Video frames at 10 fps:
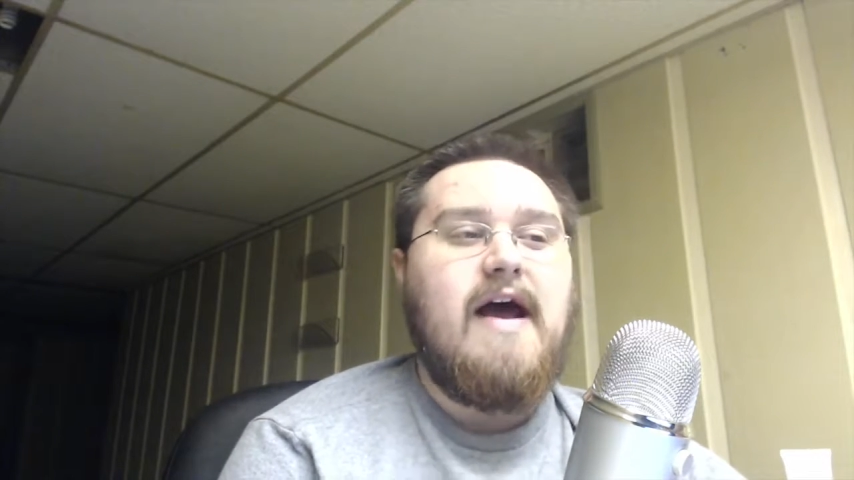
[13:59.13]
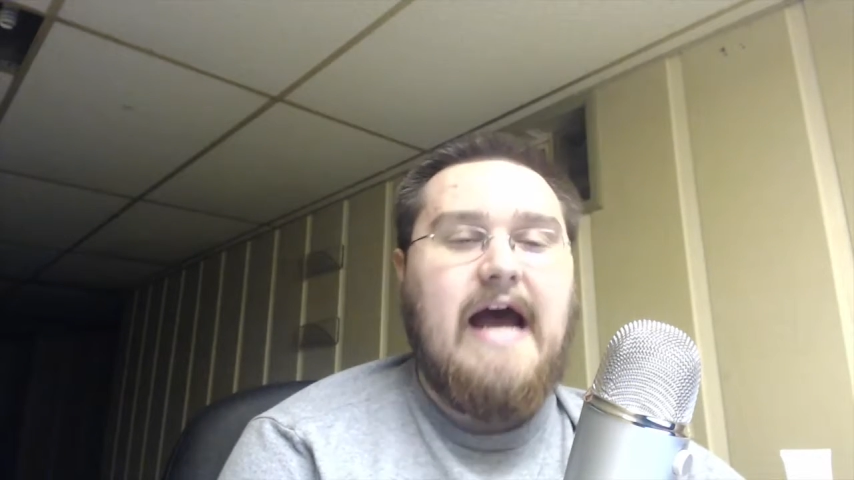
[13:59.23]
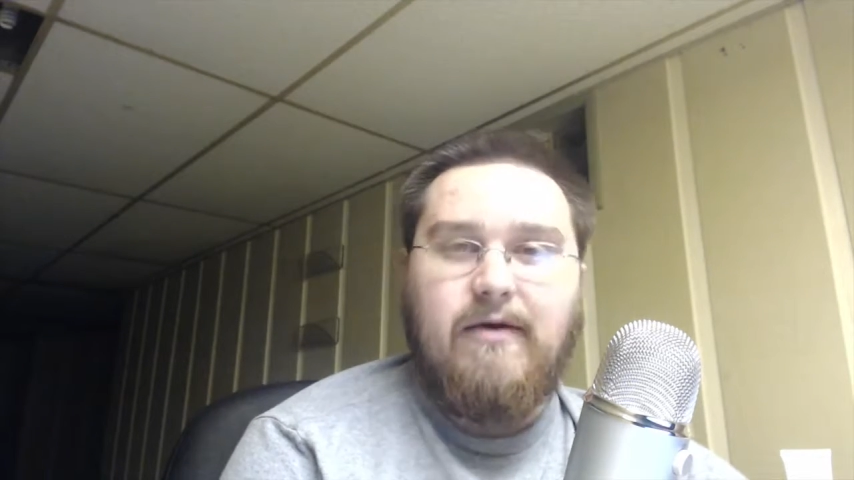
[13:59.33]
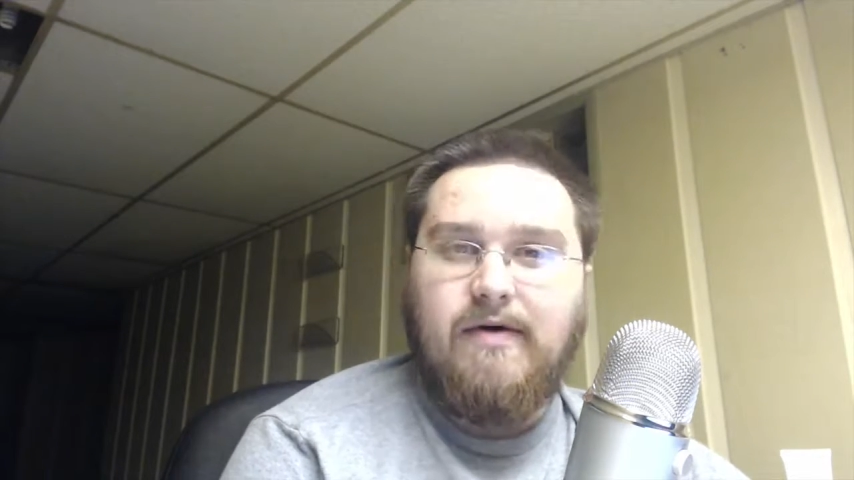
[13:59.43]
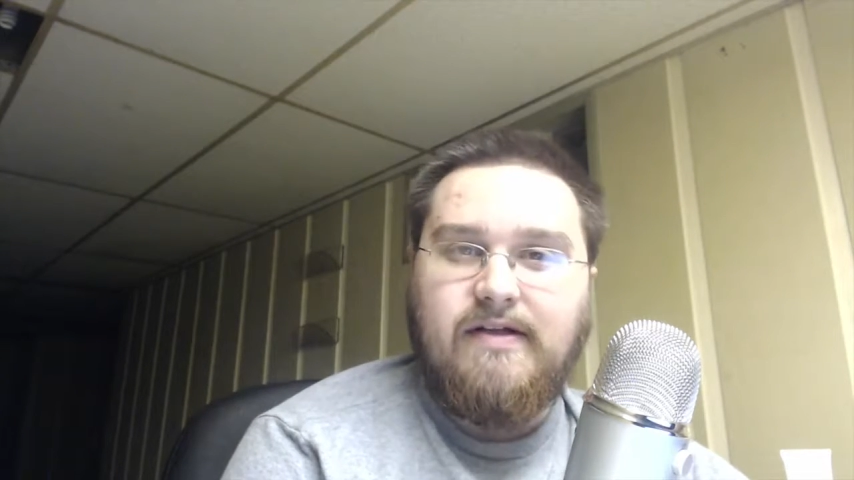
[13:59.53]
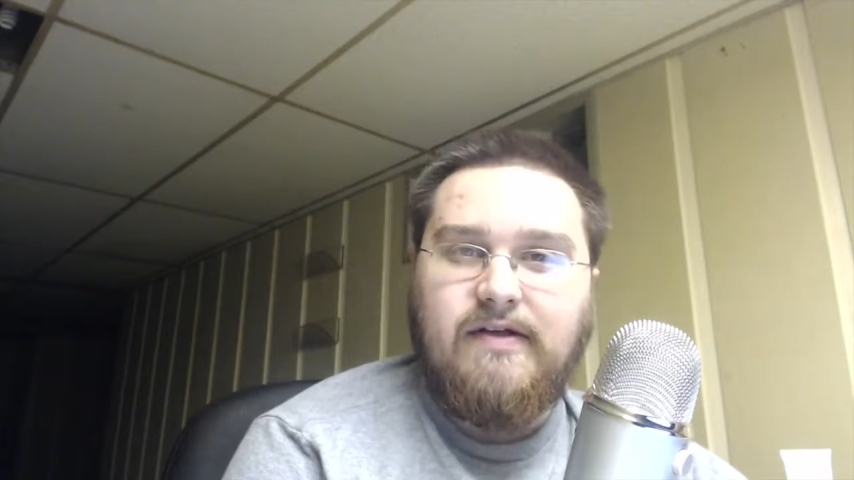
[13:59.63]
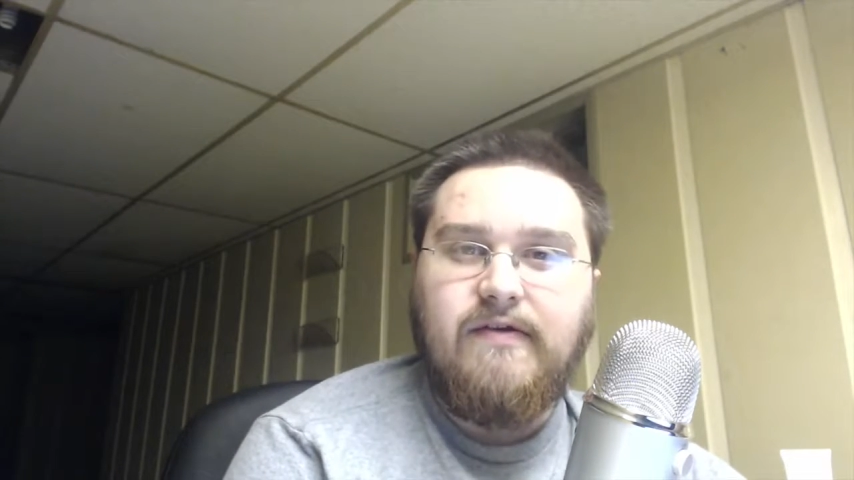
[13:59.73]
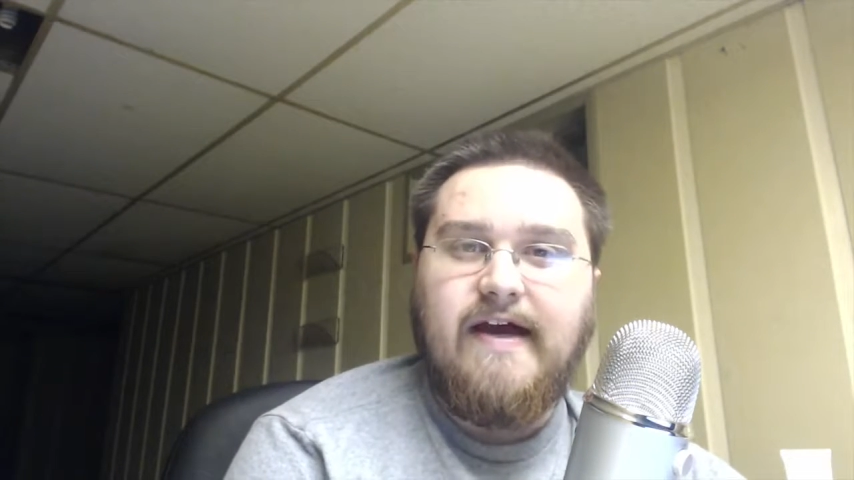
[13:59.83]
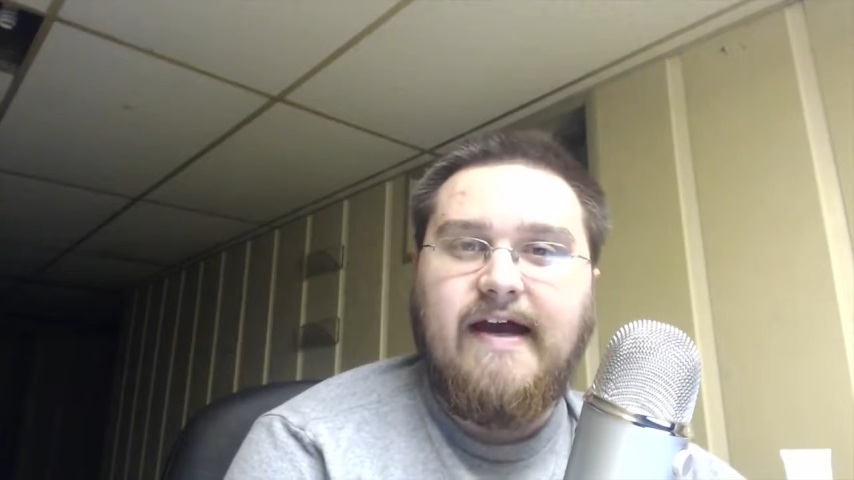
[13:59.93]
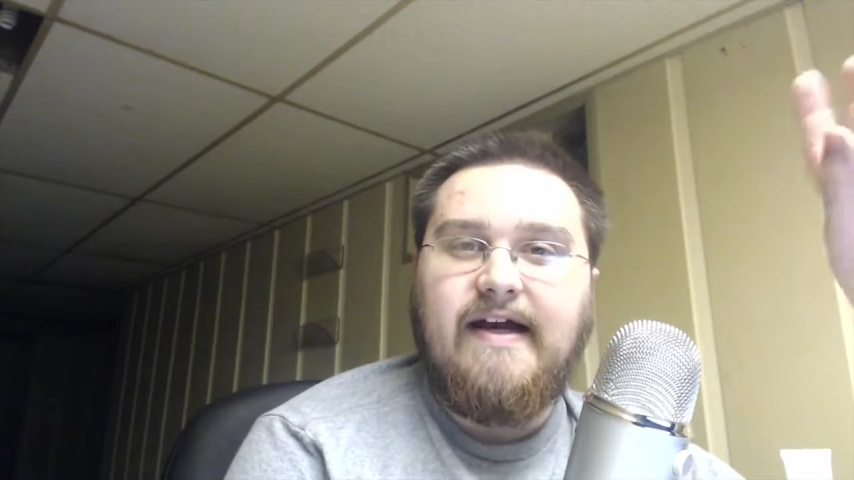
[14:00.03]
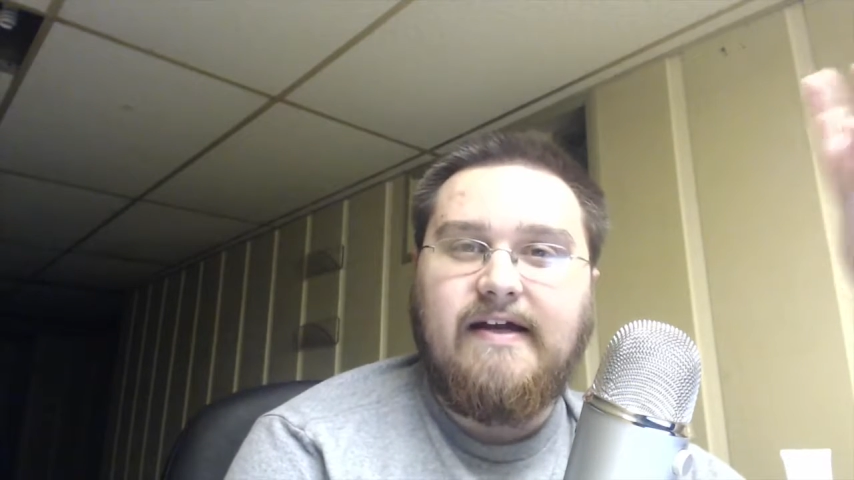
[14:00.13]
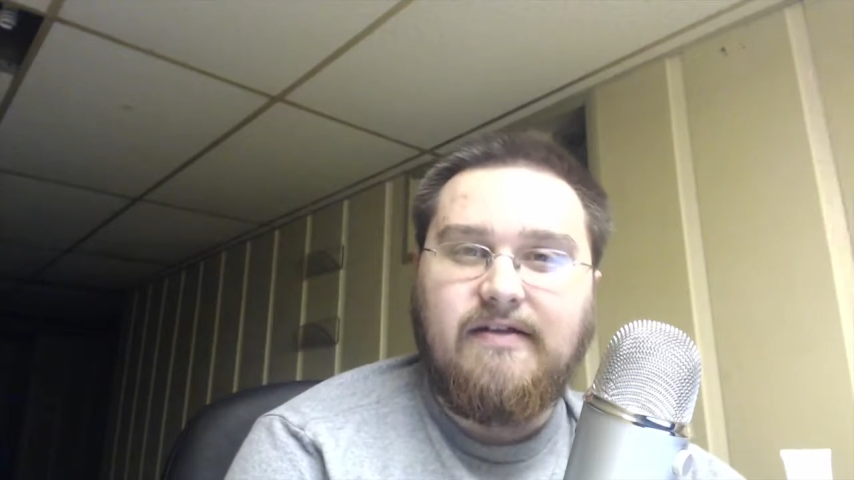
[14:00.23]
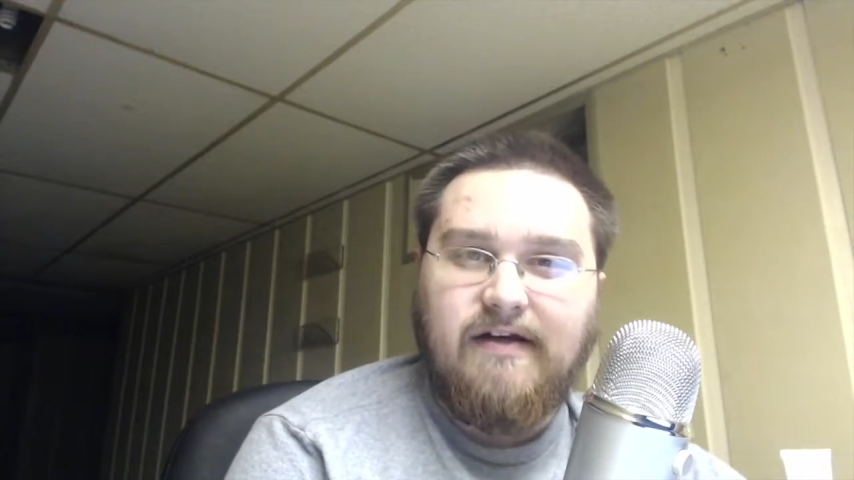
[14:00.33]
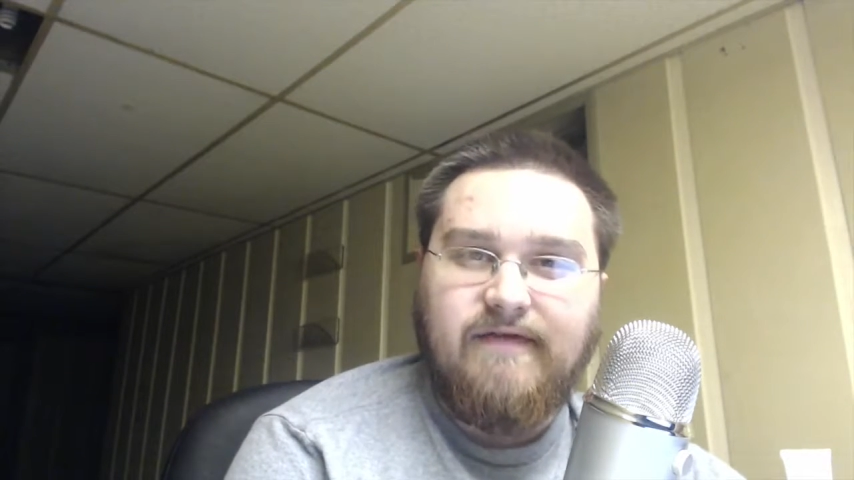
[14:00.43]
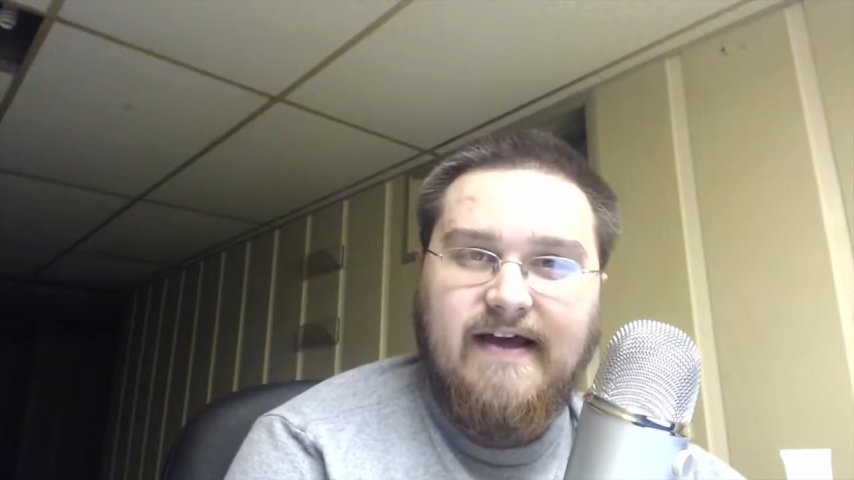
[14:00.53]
I want to do that. I love